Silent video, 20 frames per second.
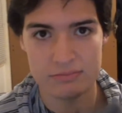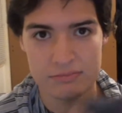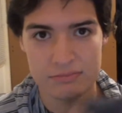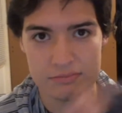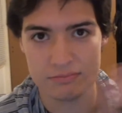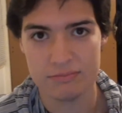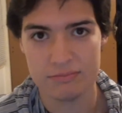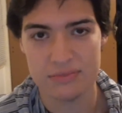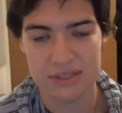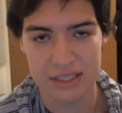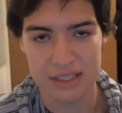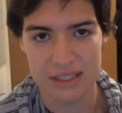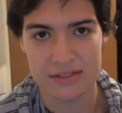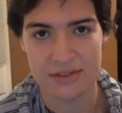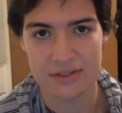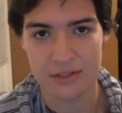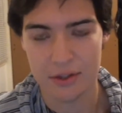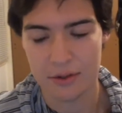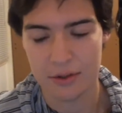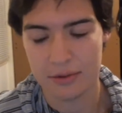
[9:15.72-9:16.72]
said
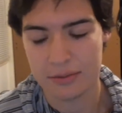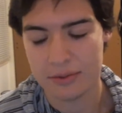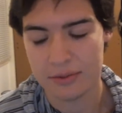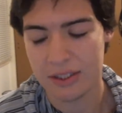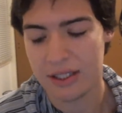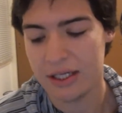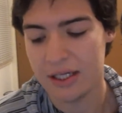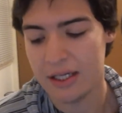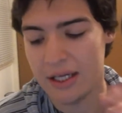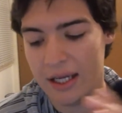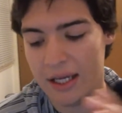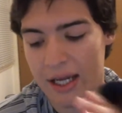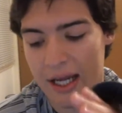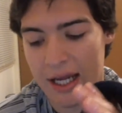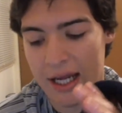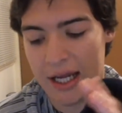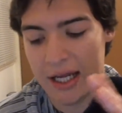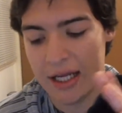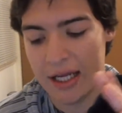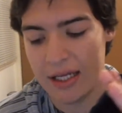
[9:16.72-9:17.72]
so.
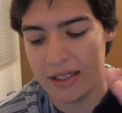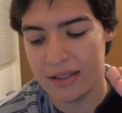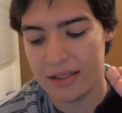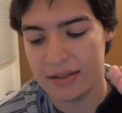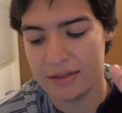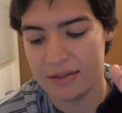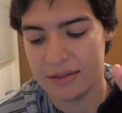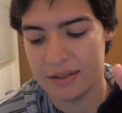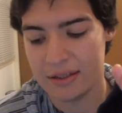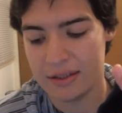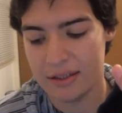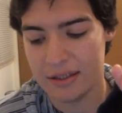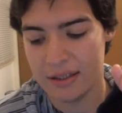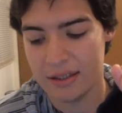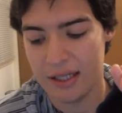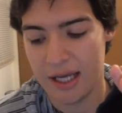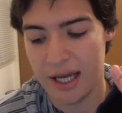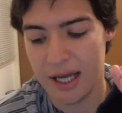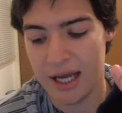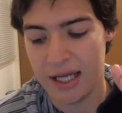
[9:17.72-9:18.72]
And
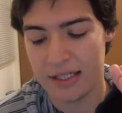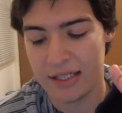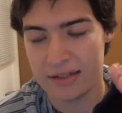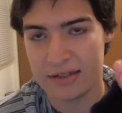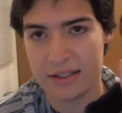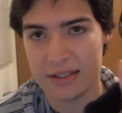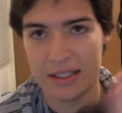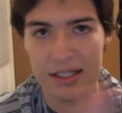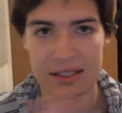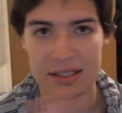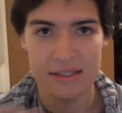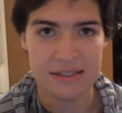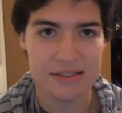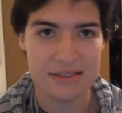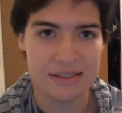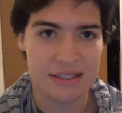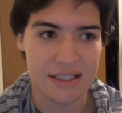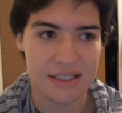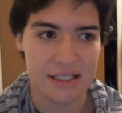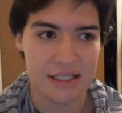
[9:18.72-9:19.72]
at the end of
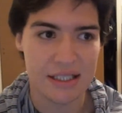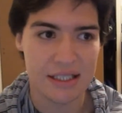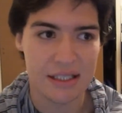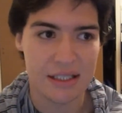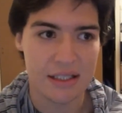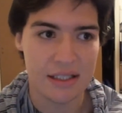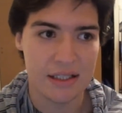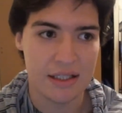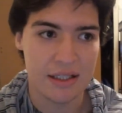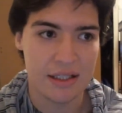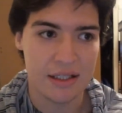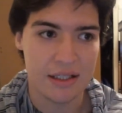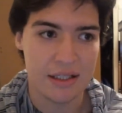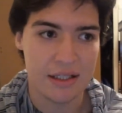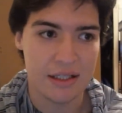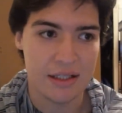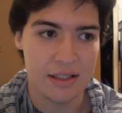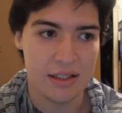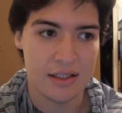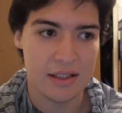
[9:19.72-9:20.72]
Z,
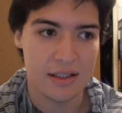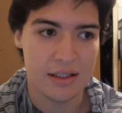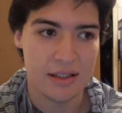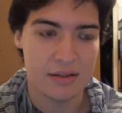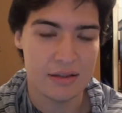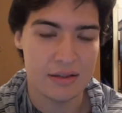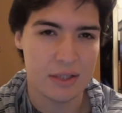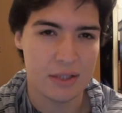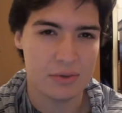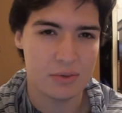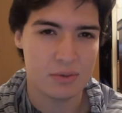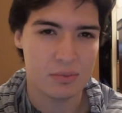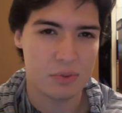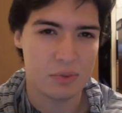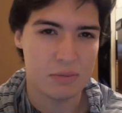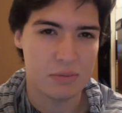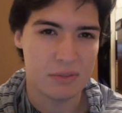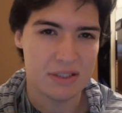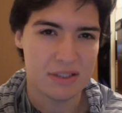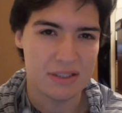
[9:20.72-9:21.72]
he was
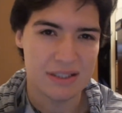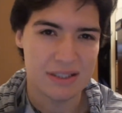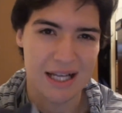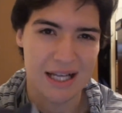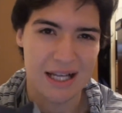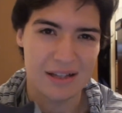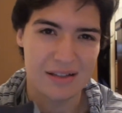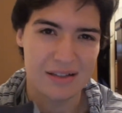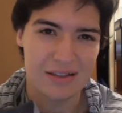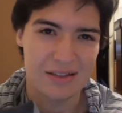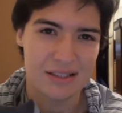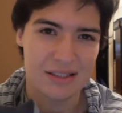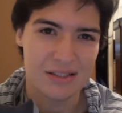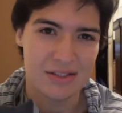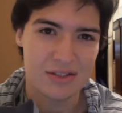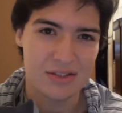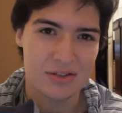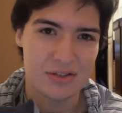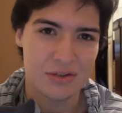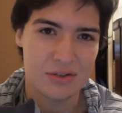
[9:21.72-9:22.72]
pretty much a galaxy
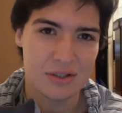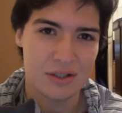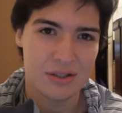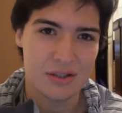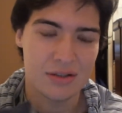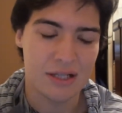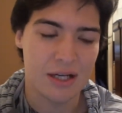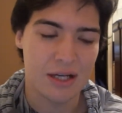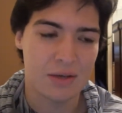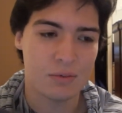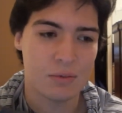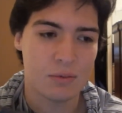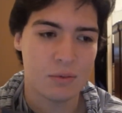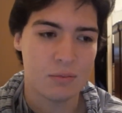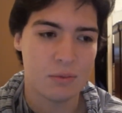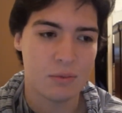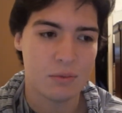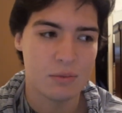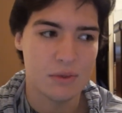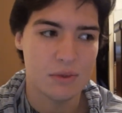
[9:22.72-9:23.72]
destroyer. Now,
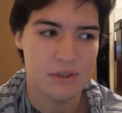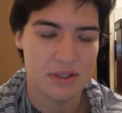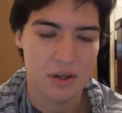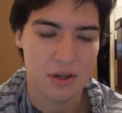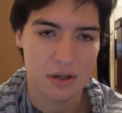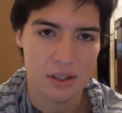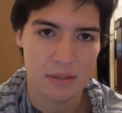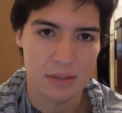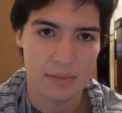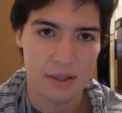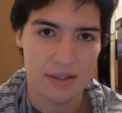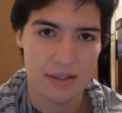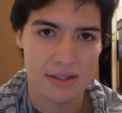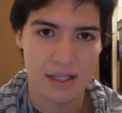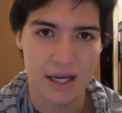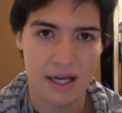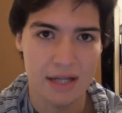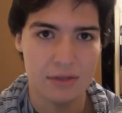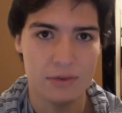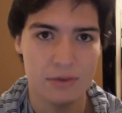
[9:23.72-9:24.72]
when we talk about
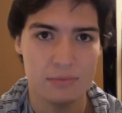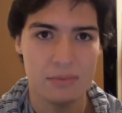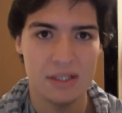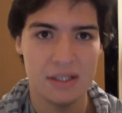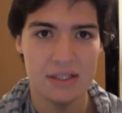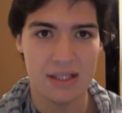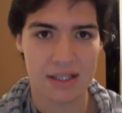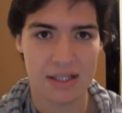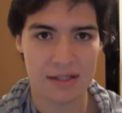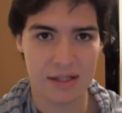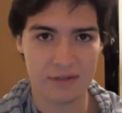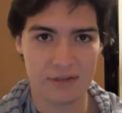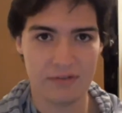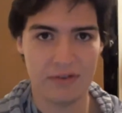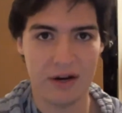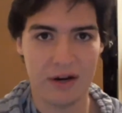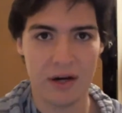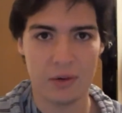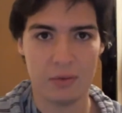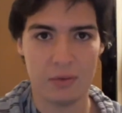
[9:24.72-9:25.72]
that, I don't mean like they
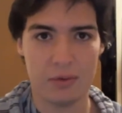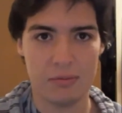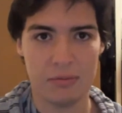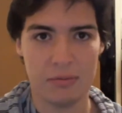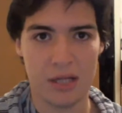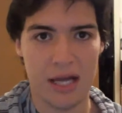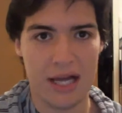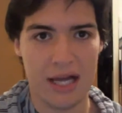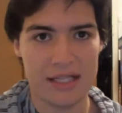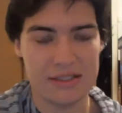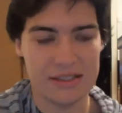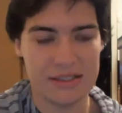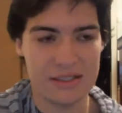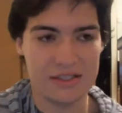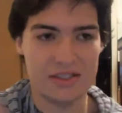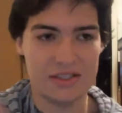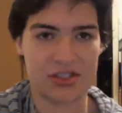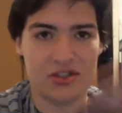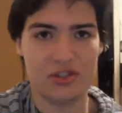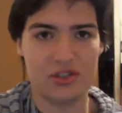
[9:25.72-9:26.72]
fire one blast and it
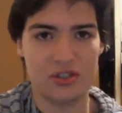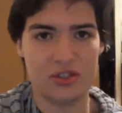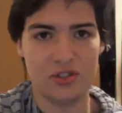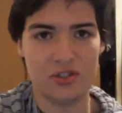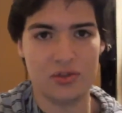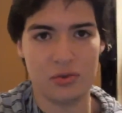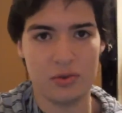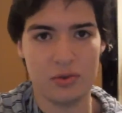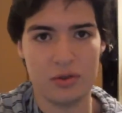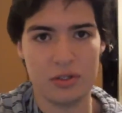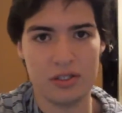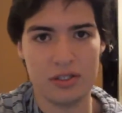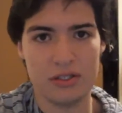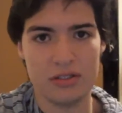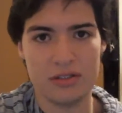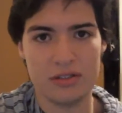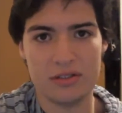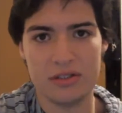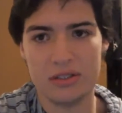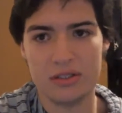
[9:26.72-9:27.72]
just
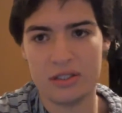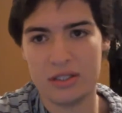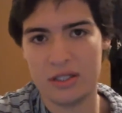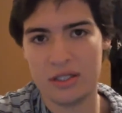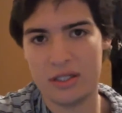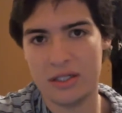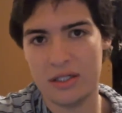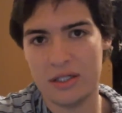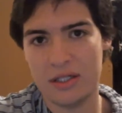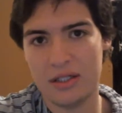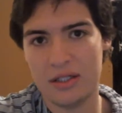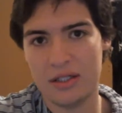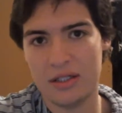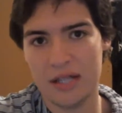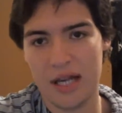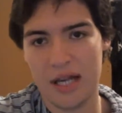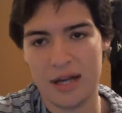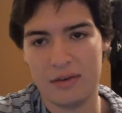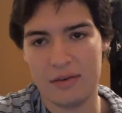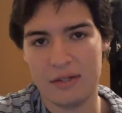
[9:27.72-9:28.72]
destroys
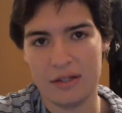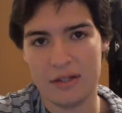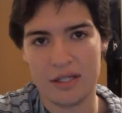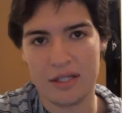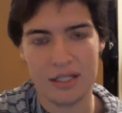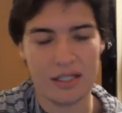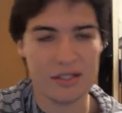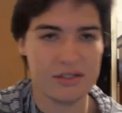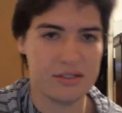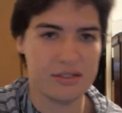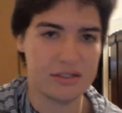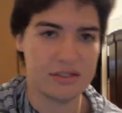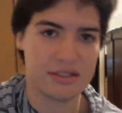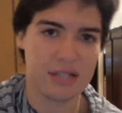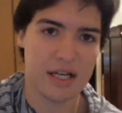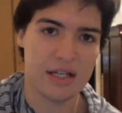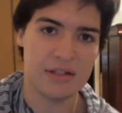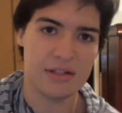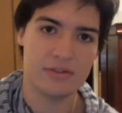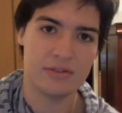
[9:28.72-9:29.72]
everything. It's just
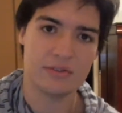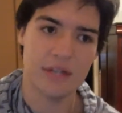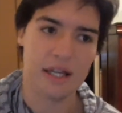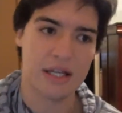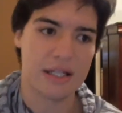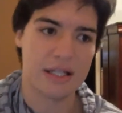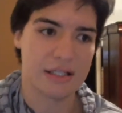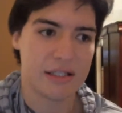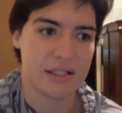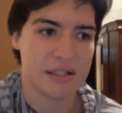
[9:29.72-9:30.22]
kind of like,